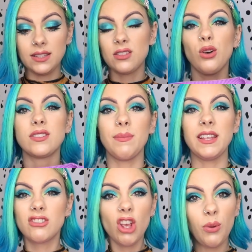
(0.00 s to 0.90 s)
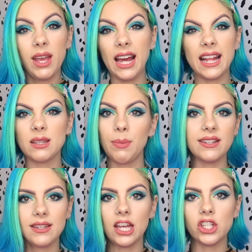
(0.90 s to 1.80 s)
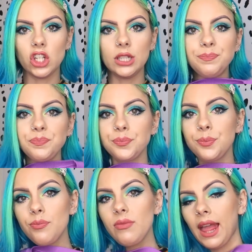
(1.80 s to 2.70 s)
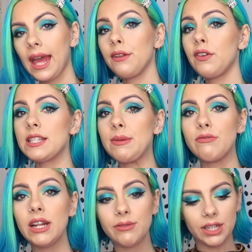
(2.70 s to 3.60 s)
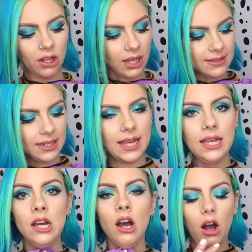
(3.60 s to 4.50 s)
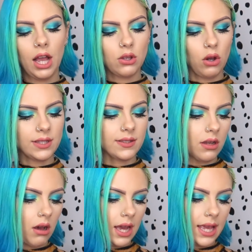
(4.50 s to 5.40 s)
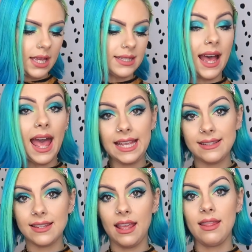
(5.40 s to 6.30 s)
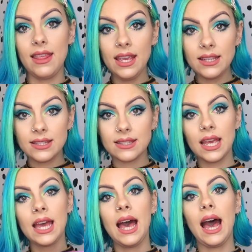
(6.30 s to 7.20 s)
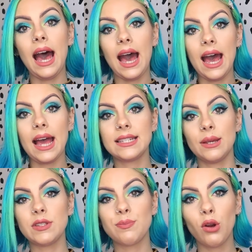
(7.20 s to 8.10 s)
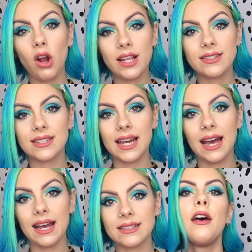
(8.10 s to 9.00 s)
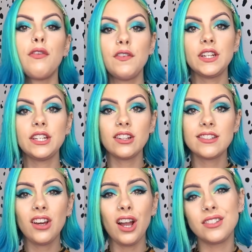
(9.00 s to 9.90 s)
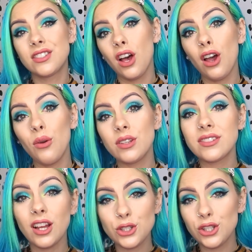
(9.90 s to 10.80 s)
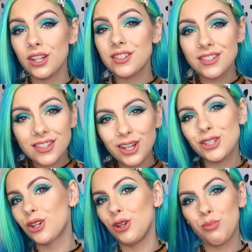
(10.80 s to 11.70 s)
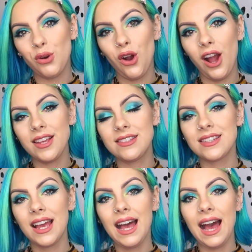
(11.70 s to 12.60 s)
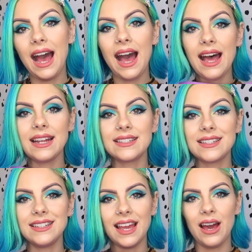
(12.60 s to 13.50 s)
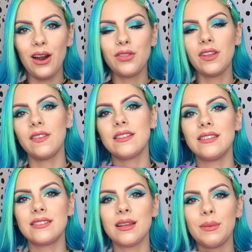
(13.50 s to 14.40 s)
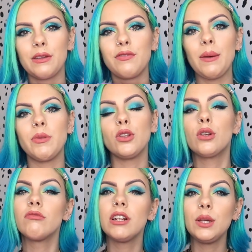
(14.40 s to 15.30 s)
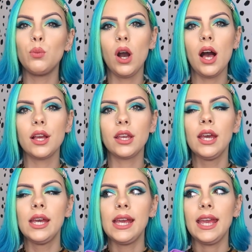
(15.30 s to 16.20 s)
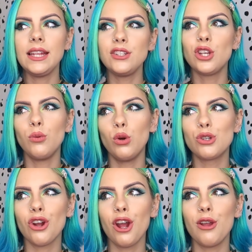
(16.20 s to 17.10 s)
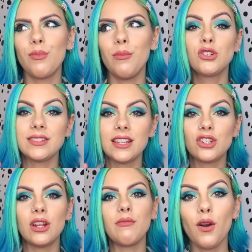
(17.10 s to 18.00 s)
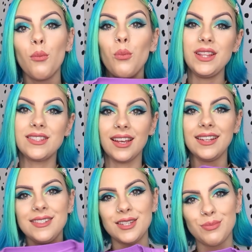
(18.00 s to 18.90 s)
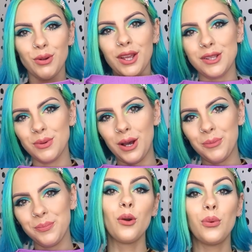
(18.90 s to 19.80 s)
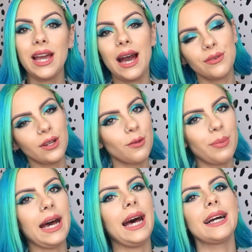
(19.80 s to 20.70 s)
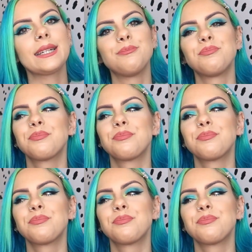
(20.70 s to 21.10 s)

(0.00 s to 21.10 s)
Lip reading: It's got something to it and adds a bit of texture, and it fits me really, really nicely. I got a size 8 in this, and it was priced at $15.99. So such a good price. And yeah, I think this is something fab that you can really work into your wardrobe, transitioning from winter into spring as well. We have another bag.